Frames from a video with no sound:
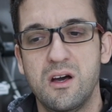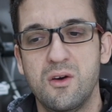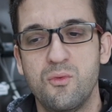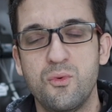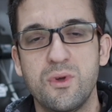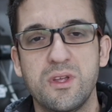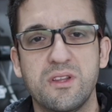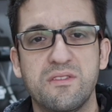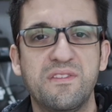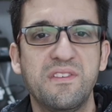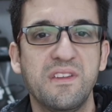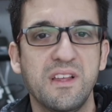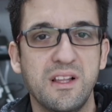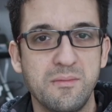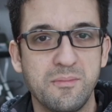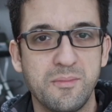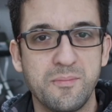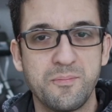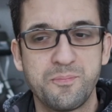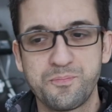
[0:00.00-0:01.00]
with film
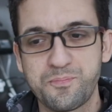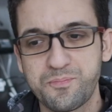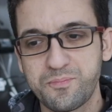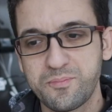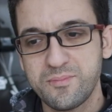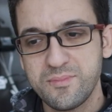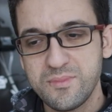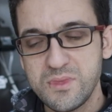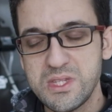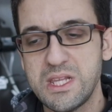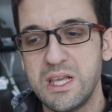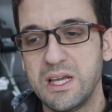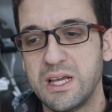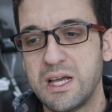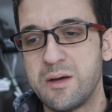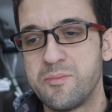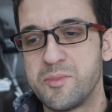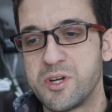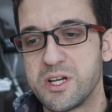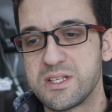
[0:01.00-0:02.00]

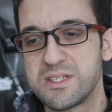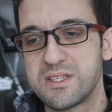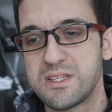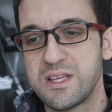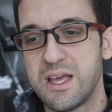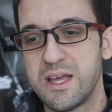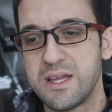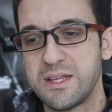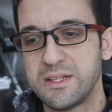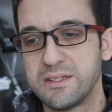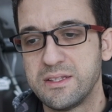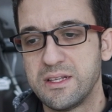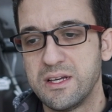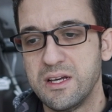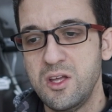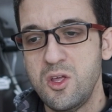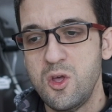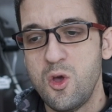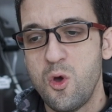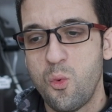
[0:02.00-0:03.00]
cameras, and
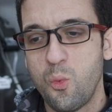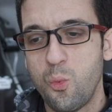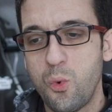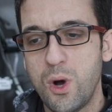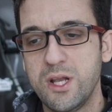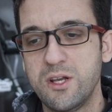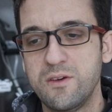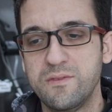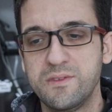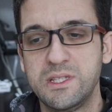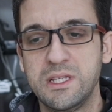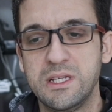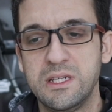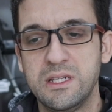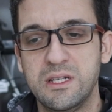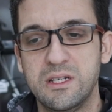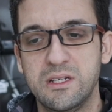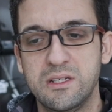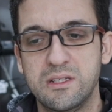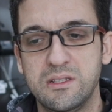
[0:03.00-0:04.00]
one of
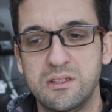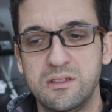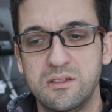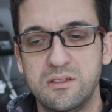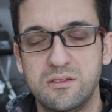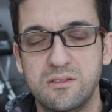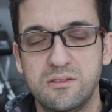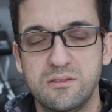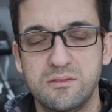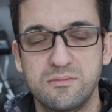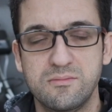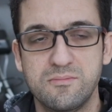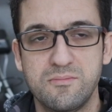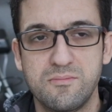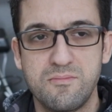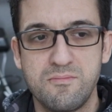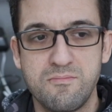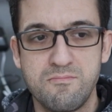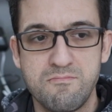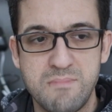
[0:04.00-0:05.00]
the
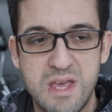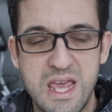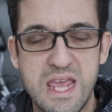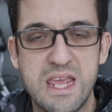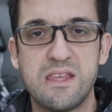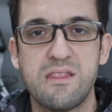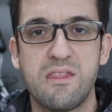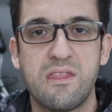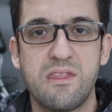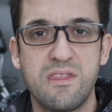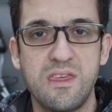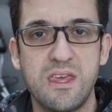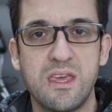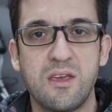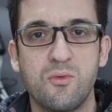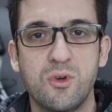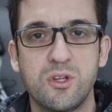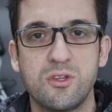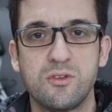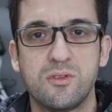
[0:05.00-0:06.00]
main thing
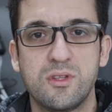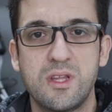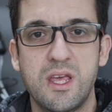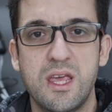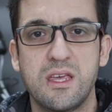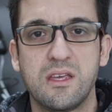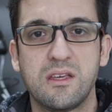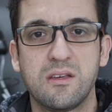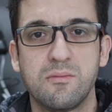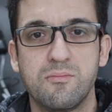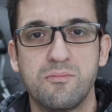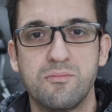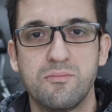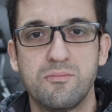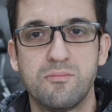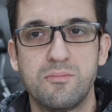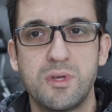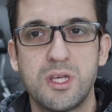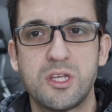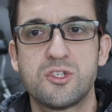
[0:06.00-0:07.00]
when you take
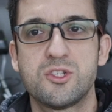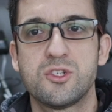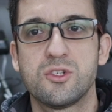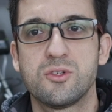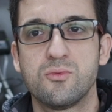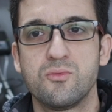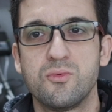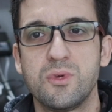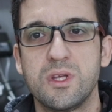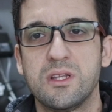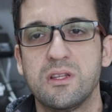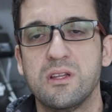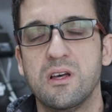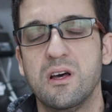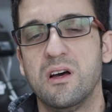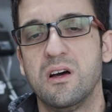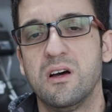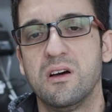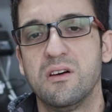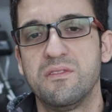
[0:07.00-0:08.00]
picture with
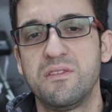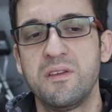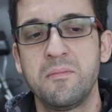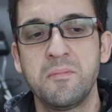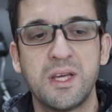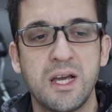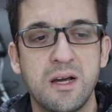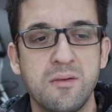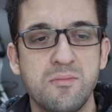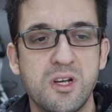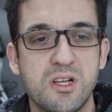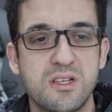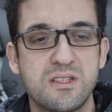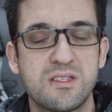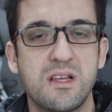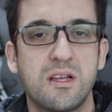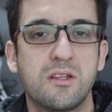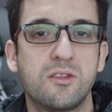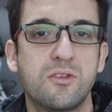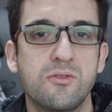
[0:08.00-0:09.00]
a film camera is
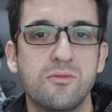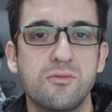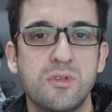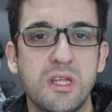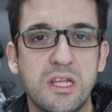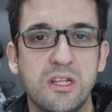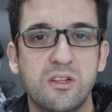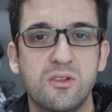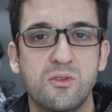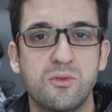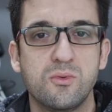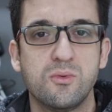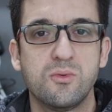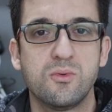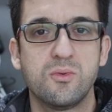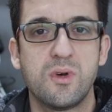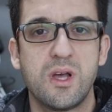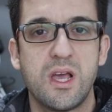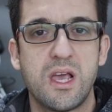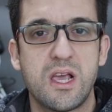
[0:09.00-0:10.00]
that you need to
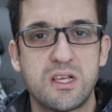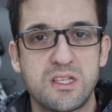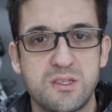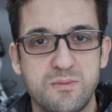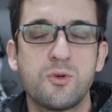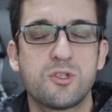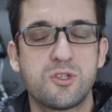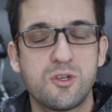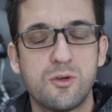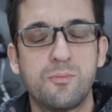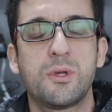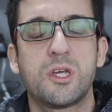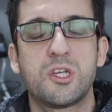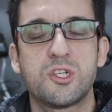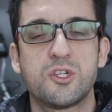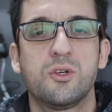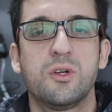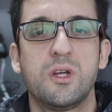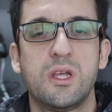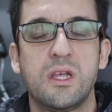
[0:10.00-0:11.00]
expose your
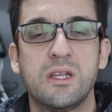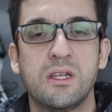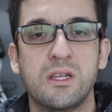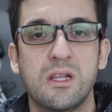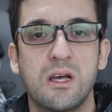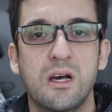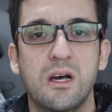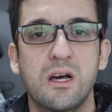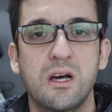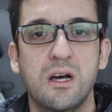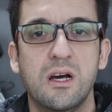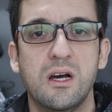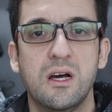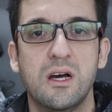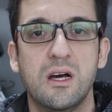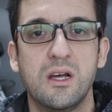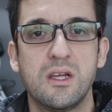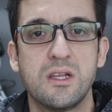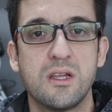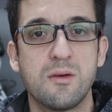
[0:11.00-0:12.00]
picture in
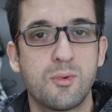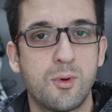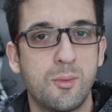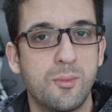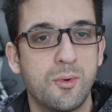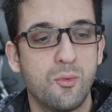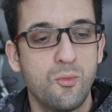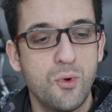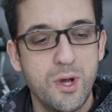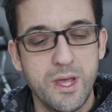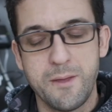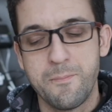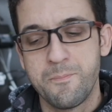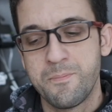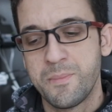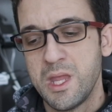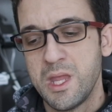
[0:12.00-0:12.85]
a proper way.